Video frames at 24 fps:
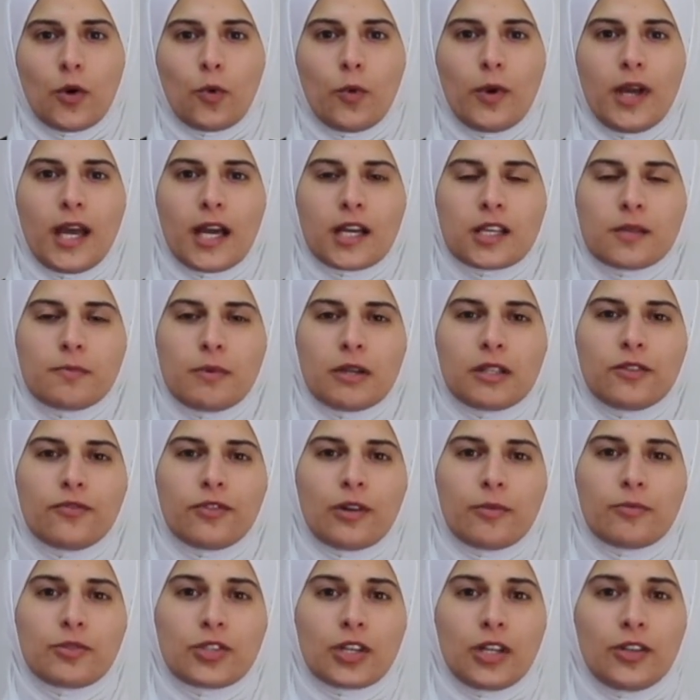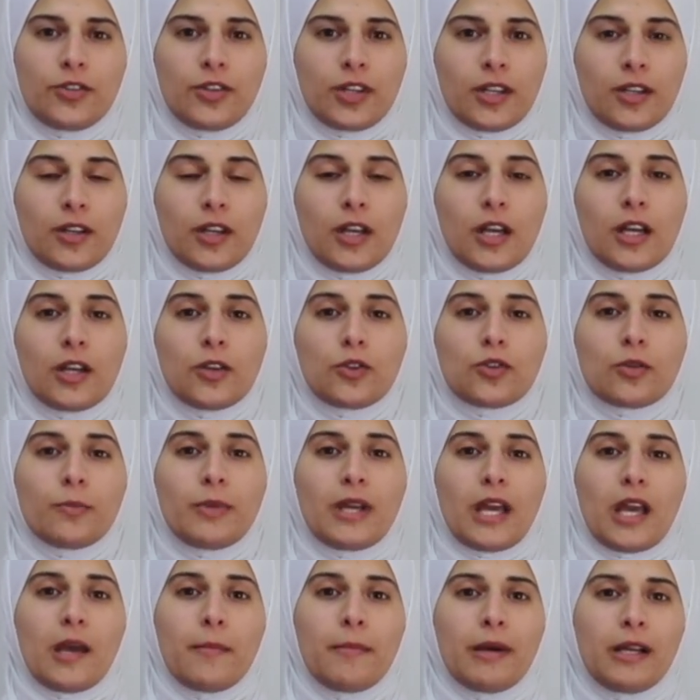we expect from children to
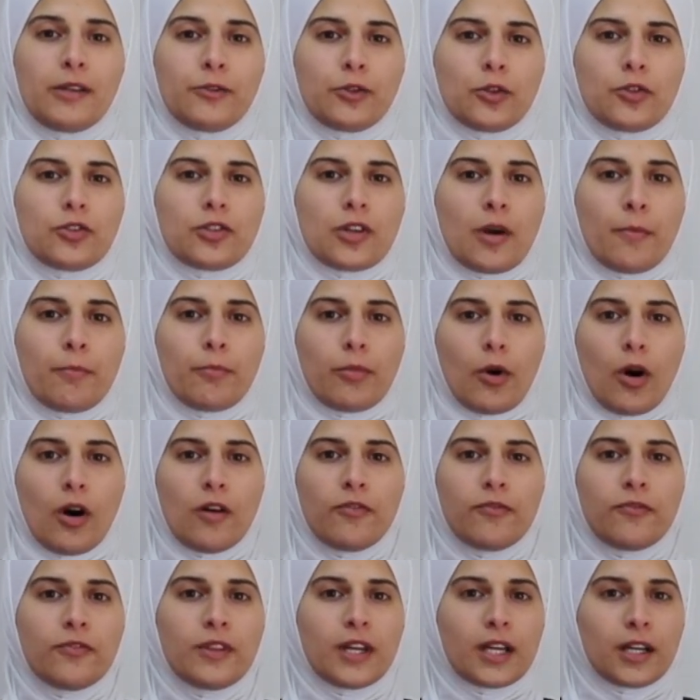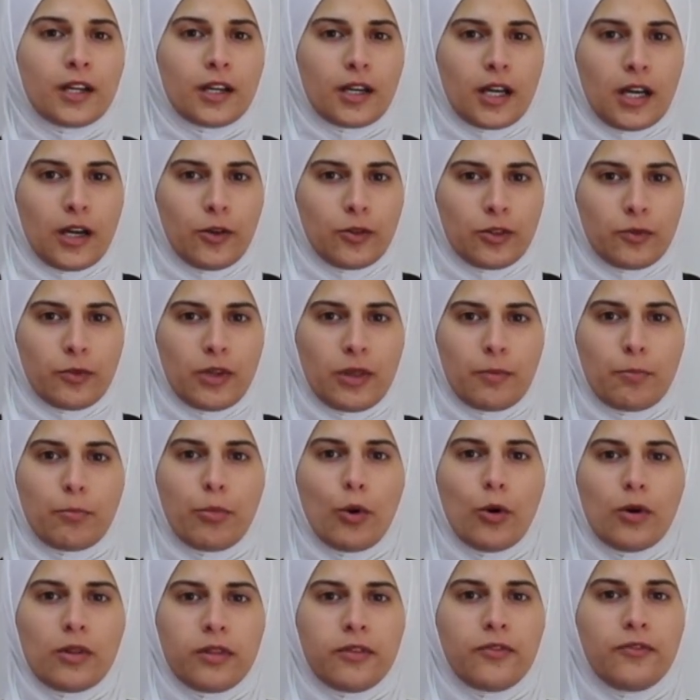be able to jump off the ground with
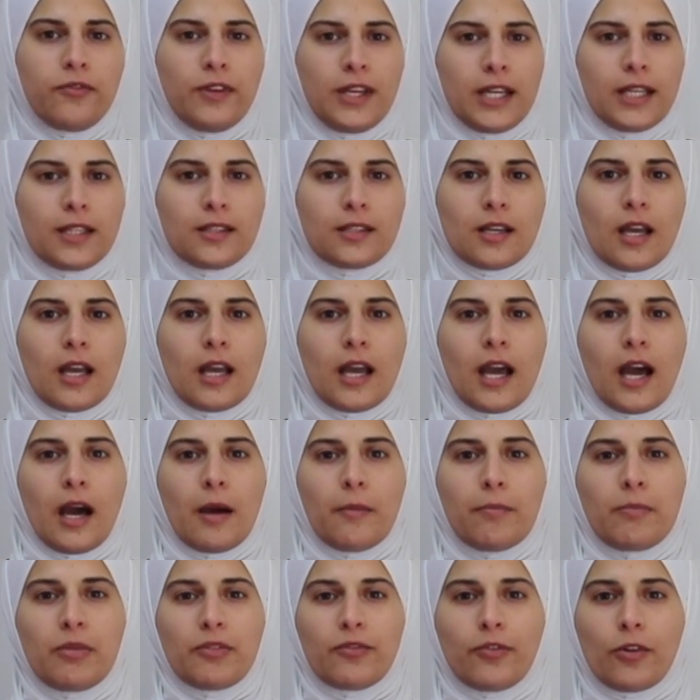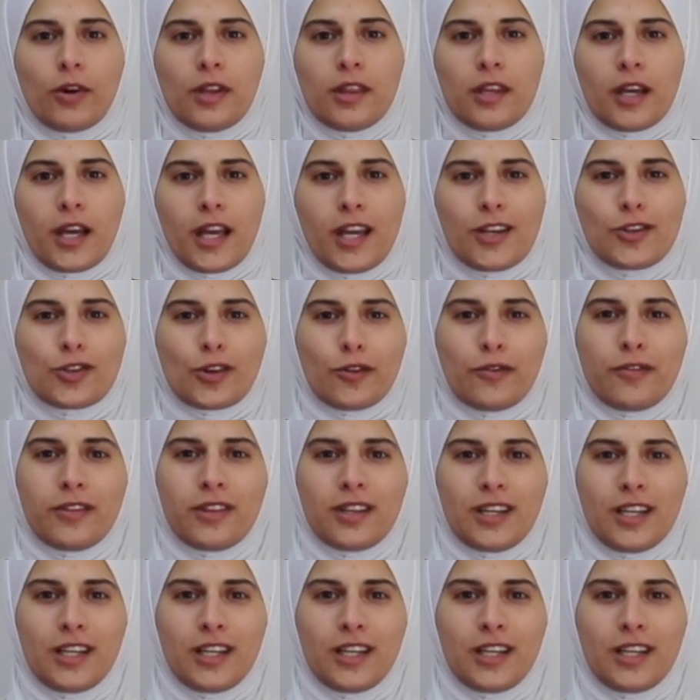both feet before the age of 3